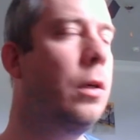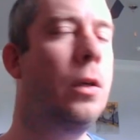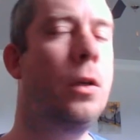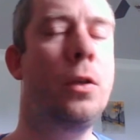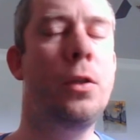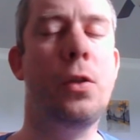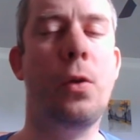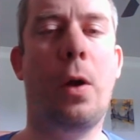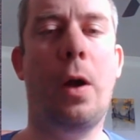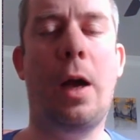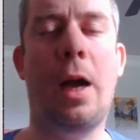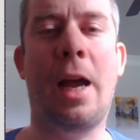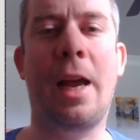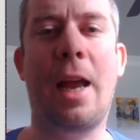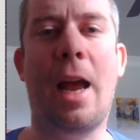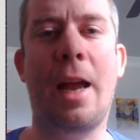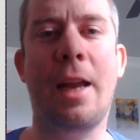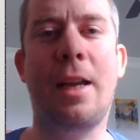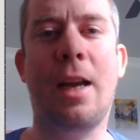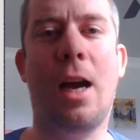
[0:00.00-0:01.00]
So
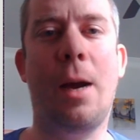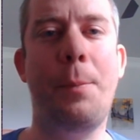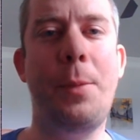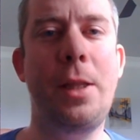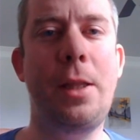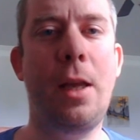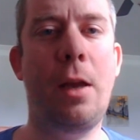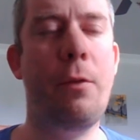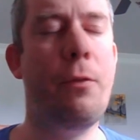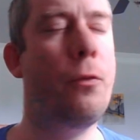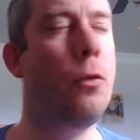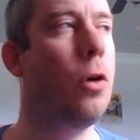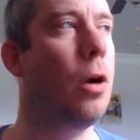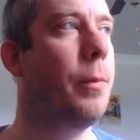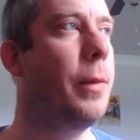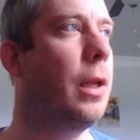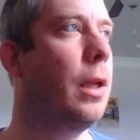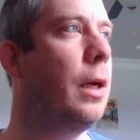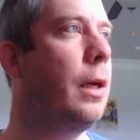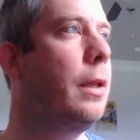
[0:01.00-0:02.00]
I, I copied that
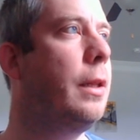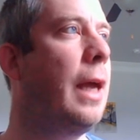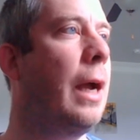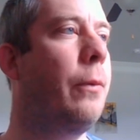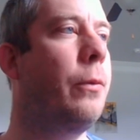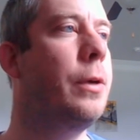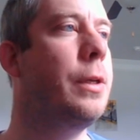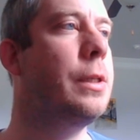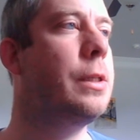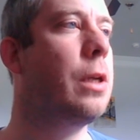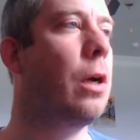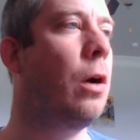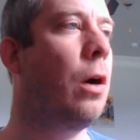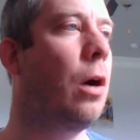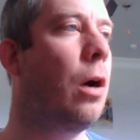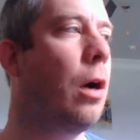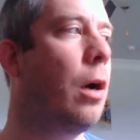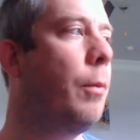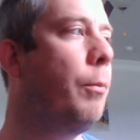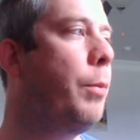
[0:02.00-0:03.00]
formula. That was
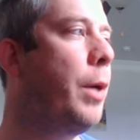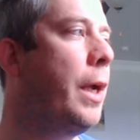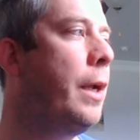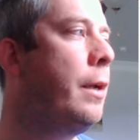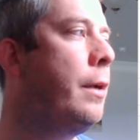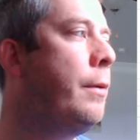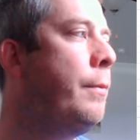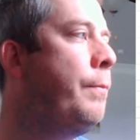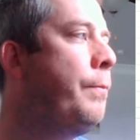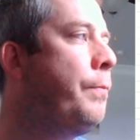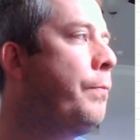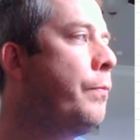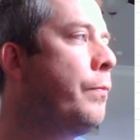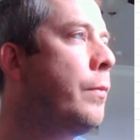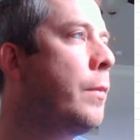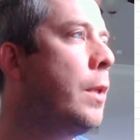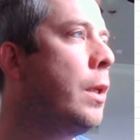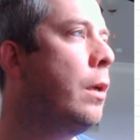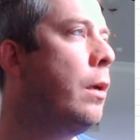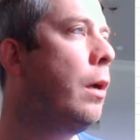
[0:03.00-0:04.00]
our button
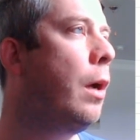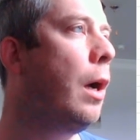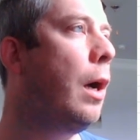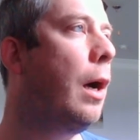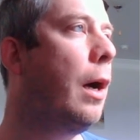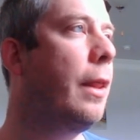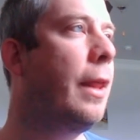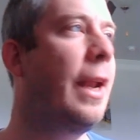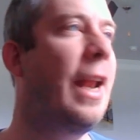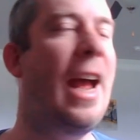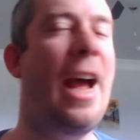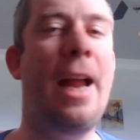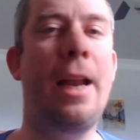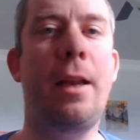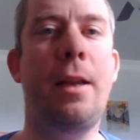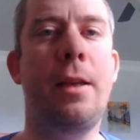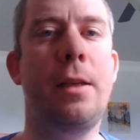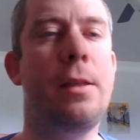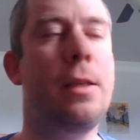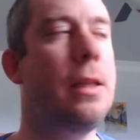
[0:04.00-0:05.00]
uh, that
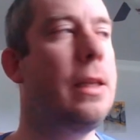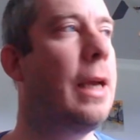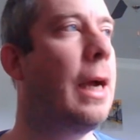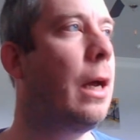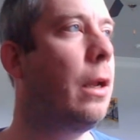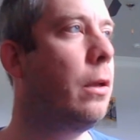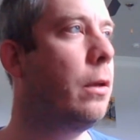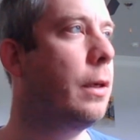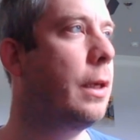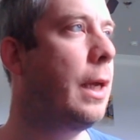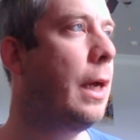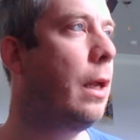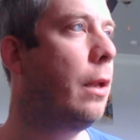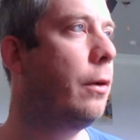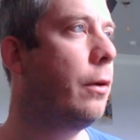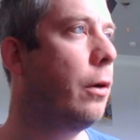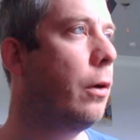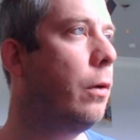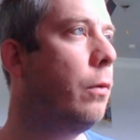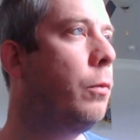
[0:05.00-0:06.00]
added it to the Outlook
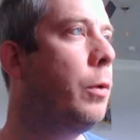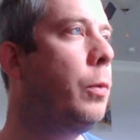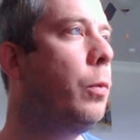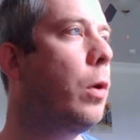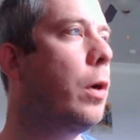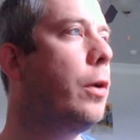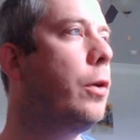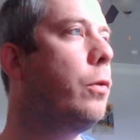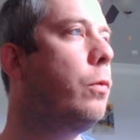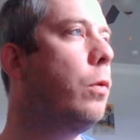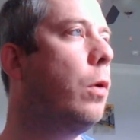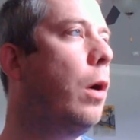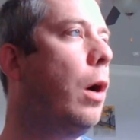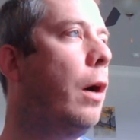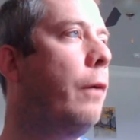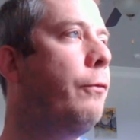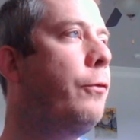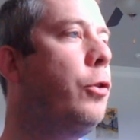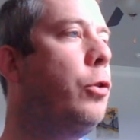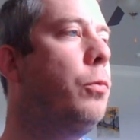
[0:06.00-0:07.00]
calendar. We want to do a, a
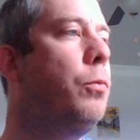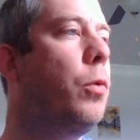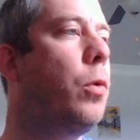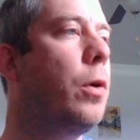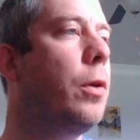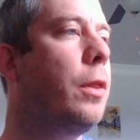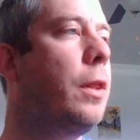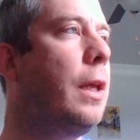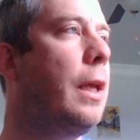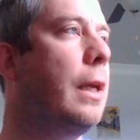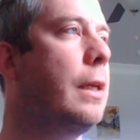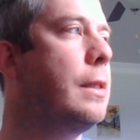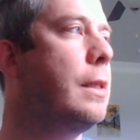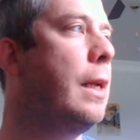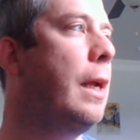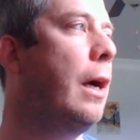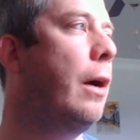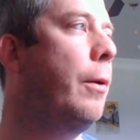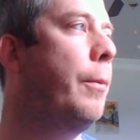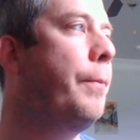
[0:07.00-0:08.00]
few more things
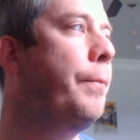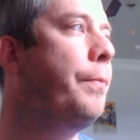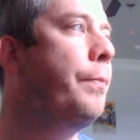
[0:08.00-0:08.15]
now.